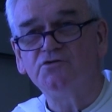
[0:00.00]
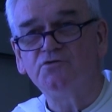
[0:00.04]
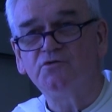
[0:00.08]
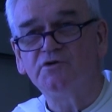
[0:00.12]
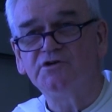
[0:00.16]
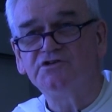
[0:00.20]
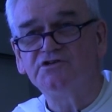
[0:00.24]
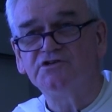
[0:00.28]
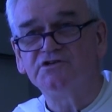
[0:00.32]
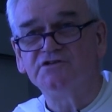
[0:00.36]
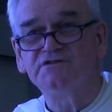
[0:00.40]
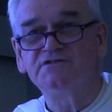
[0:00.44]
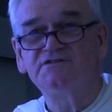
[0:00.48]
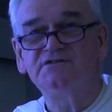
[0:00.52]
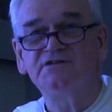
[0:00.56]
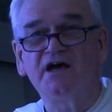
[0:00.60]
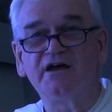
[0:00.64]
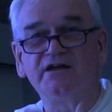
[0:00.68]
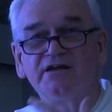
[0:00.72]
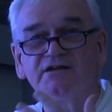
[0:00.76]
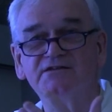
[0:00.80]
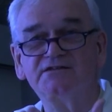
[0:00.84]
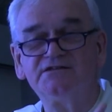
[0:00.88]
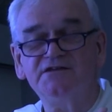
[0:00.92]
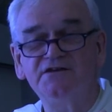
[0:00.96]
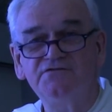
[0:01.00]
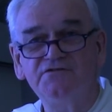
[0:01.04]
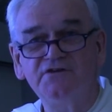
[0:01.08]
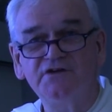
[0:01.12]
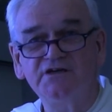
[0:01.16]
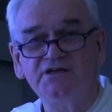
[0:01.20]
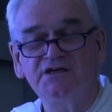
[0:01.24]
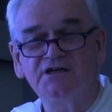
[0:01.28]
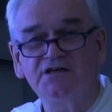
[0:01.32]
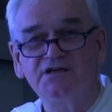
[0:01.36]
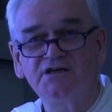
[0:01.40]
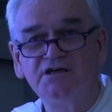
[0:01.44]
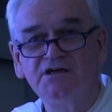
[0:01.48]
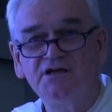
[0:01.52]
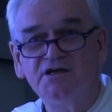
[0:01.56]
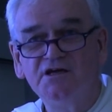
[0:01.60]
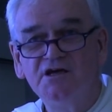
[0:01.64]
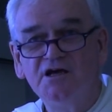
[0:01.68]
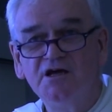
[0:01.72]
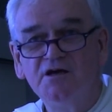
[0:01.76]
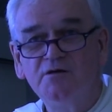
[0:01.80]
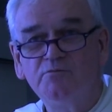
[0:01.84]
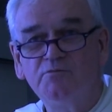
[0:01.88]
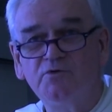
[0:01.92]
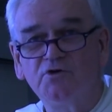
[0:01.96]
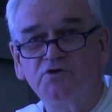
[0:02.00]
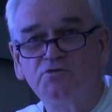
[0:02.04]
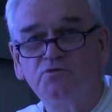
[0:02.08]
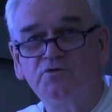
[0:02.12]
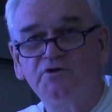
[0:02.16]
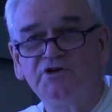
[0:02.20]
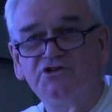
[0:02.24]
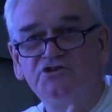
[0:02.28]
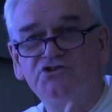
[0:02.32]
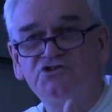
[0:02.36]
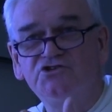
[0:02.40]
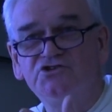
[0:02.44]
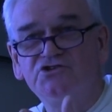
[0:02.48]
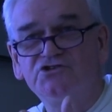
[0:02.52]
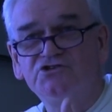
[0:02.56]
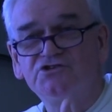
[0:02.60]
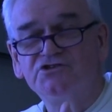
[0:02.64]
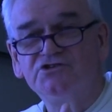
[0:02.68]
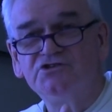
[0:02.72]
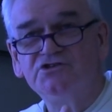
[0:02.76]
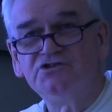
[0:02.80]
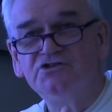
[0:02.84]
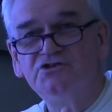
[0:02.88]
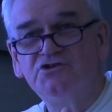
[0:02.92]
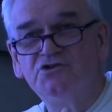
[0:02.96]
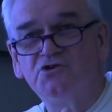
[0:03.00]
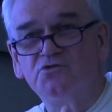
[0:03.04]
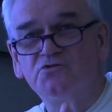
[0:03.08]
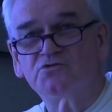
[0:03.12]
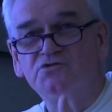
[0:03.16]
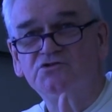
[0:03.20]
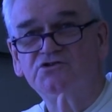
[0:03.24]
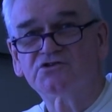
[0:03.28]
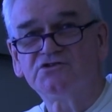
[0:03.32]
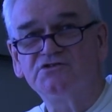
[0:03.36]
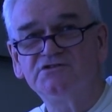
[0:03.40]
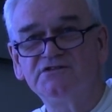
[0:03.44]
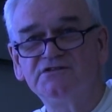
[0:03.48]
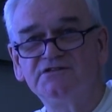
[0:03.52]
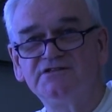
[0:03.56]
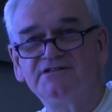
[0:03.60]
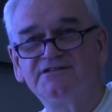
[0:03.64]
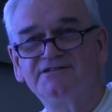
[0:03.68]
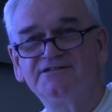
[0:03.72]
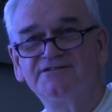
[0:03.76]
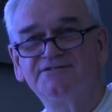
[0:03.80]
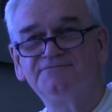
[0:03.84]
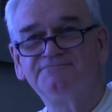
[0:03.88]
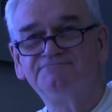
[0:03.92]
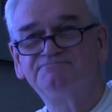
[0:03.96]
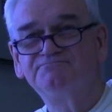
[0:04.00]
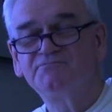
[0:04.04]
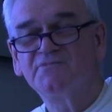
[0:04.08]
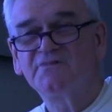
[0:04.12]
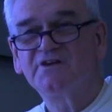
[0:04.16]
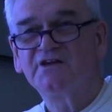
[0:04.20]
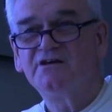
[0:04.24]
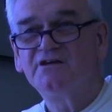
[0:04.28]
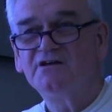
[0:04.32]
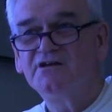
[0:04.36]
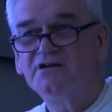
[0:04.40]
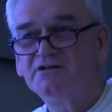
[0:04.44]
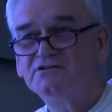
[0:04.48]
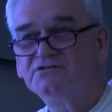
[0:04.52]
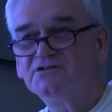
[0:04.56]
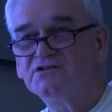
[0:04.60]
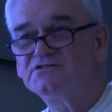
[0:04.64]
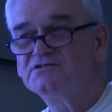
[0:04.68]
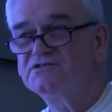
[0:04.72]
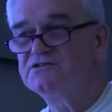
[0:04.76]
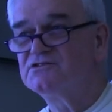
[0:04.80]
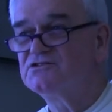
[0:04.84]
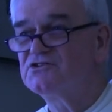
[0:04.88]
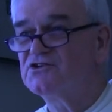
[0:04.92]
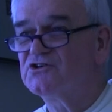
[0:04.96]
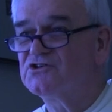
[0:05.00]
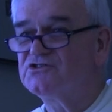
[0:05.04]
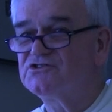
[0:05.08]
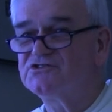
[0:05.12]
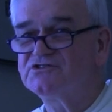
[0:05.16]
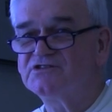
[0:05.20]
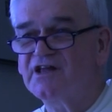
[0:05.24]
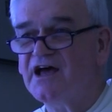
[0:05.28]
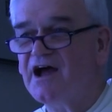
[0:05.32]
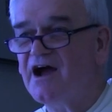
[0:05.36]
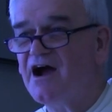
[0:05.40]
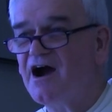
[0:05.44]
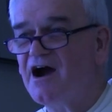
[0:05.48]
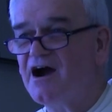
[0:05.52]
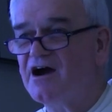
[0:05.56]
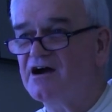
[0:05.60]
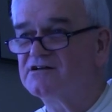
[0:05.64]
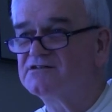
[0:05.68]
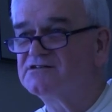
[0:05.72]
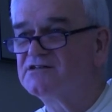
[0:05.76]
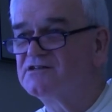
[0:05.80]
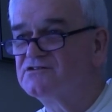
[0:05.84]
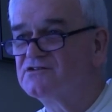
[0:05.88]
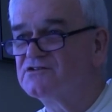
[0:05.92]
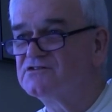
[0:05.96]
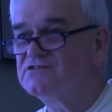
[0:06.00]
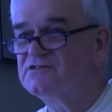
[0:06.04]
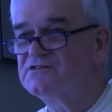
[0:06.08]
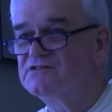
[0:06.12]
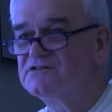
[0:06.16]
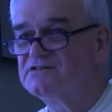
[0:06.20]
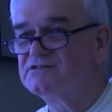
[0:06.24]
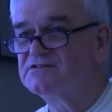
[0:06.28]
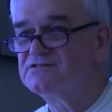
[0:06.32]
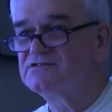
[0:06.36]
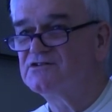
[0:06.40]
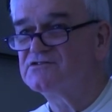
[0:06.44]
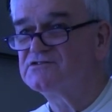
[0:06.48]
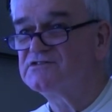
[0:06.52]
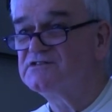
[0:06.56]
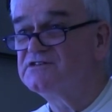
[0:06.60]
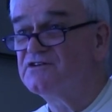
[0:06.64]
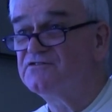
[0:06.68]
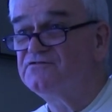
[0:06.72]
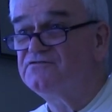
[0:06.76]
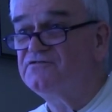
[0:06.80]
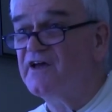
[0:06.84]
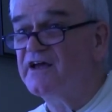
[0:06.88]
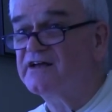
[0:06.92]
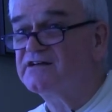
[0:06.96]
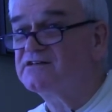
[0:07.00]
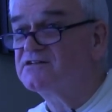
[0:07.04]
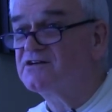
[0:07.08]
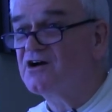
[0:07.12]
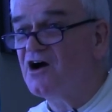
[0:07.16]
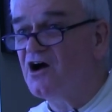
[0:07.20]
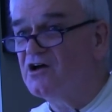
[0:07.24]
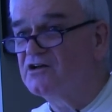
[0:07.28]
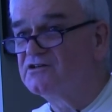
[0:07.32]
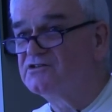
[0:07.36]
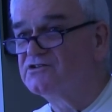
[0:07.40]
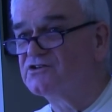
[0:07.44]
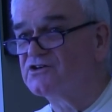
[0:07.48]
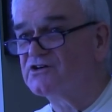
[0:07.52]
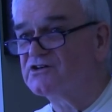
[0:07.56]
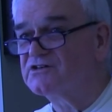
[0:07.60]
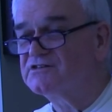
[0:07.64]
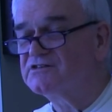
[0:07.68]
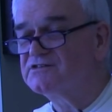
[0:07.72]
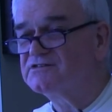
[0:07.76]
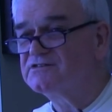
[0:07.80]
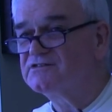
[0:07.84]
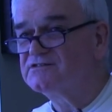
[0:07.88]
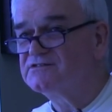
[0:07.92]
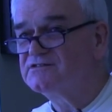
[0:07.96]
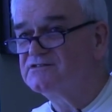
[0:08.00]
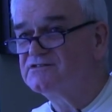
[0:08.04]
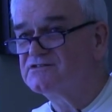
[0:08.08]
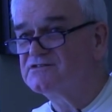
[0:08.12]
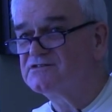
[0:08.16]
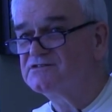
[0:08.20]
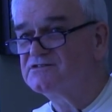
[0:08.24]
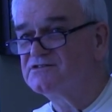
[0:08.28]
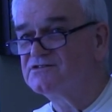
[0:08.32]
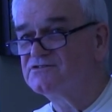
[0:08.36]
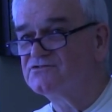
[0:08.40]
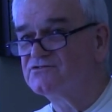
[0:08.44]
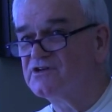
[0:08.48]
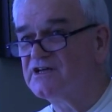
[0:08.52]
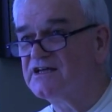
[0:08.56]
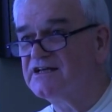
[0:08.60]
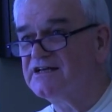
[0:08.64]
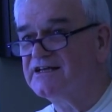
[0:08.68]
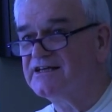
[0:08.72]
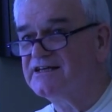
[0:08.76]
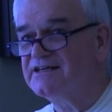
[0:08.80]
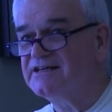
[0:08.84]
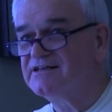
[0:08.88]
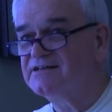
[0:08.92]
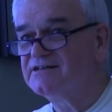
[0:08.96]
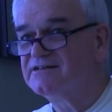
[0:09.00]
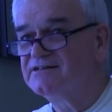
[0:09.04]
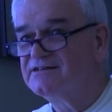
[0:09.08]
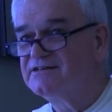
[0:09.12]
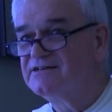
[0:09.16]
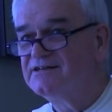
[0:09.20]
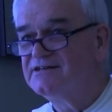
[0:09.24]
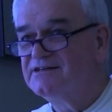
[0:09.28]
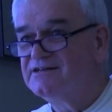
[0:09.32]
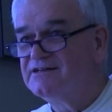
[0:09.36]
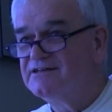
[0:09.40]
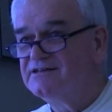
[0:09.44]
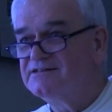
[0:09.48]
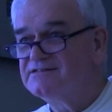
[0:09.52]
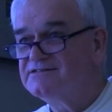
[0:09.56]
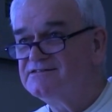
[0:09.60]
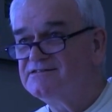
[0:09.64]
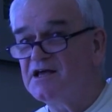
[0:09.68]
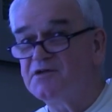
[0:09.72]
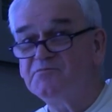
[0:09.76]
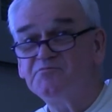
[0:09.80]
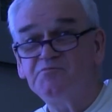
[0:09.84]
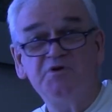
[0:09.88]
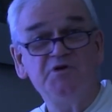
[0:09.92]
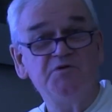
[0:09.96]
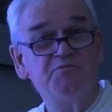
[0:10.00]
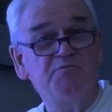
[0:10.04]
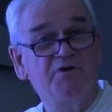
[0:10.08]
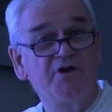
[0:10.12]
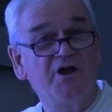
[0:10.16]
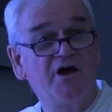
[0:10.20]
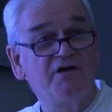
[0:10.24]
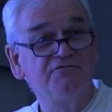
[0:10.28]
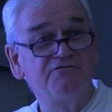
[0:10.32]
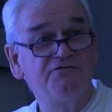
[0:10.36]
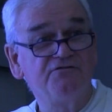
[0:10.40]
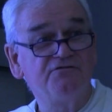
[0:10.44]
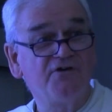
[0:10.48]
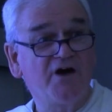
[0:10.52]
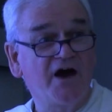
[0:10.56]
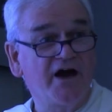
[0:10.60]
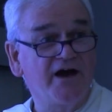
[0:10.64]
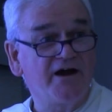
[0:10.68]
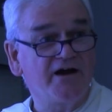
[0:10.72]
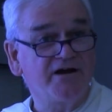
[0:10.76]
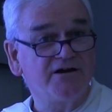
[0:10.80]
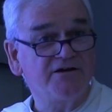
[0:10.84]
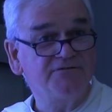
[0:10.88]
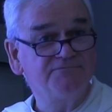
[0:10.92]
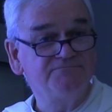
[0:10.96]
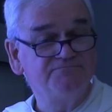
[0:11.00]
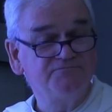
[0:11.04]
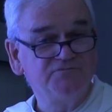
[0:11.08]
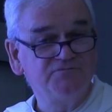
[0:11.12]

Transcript: which is scientific, but which, you know, doesn't touch the heart, doesn't affect conduct, doesn't really set people on fire,